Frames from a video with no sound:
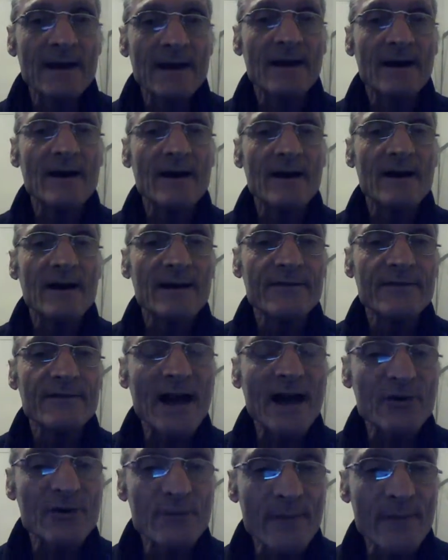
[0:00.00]

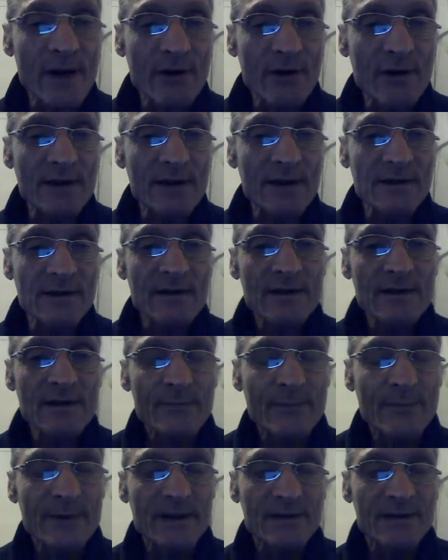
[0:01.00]
Not numerically,
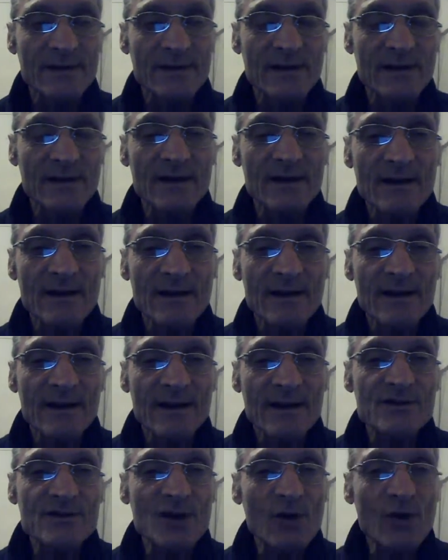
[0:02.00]
but
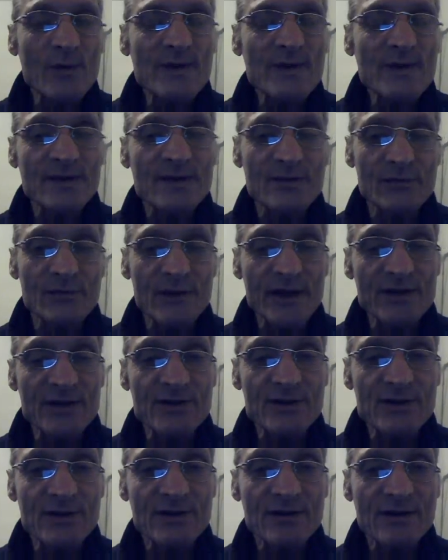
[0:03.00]
it's always the
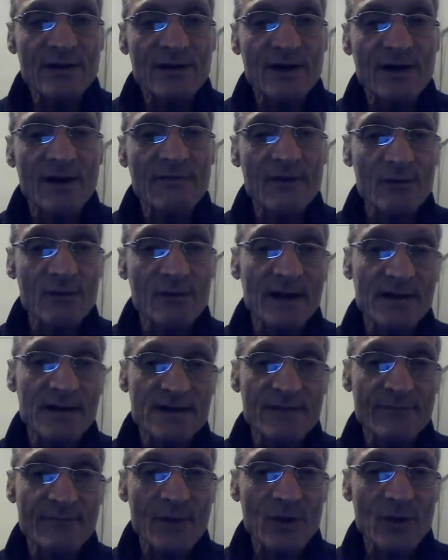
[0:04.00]
duration of the
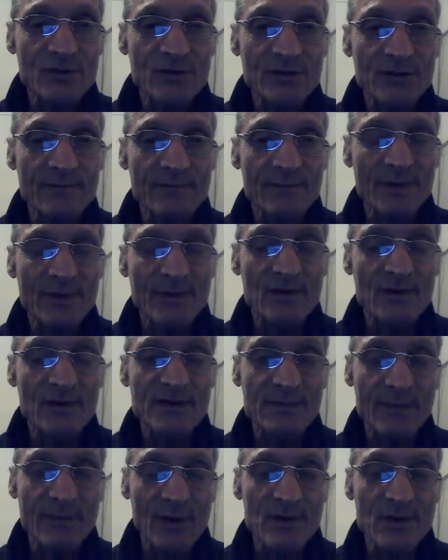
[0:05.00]
relative motion, because
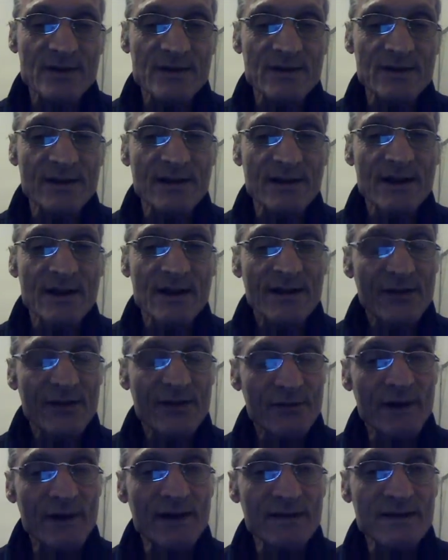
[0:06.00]
supposedly
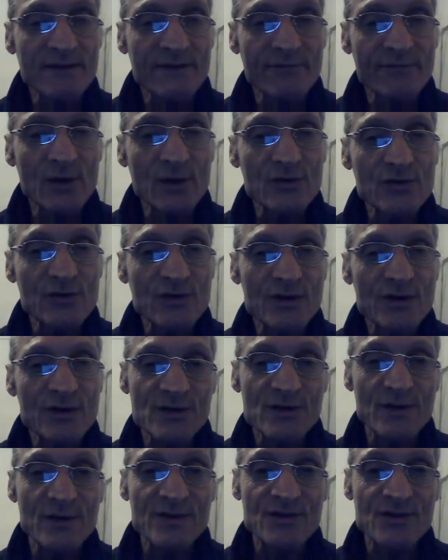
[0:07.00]
the relative motion
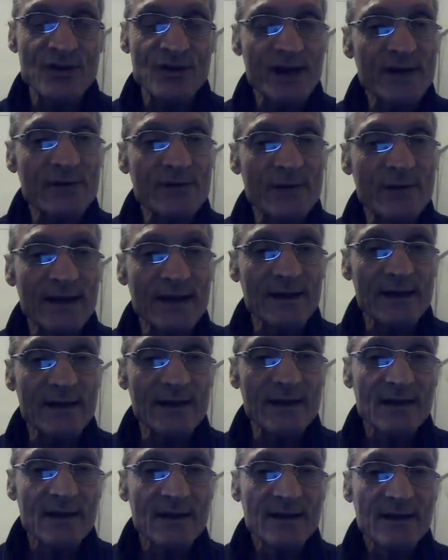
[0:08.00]
is what's
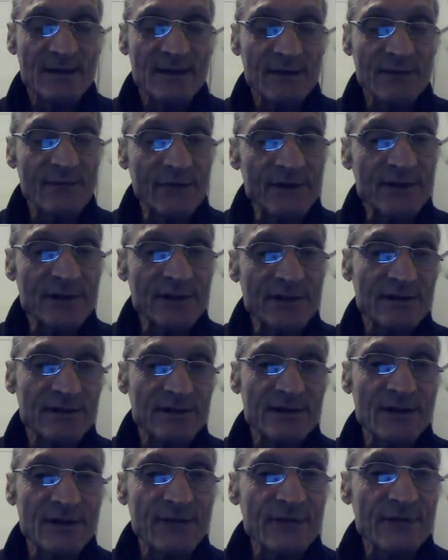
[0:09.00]
generating
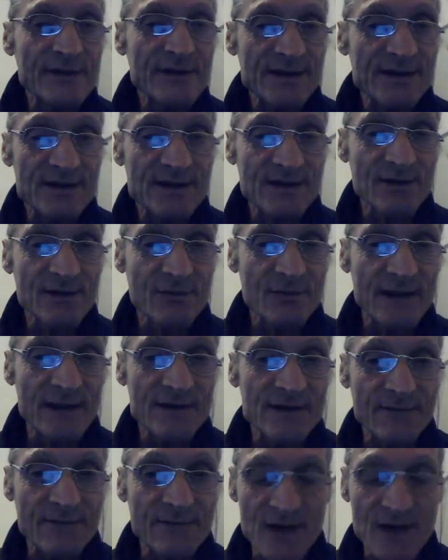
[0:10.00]
the differences in the rates of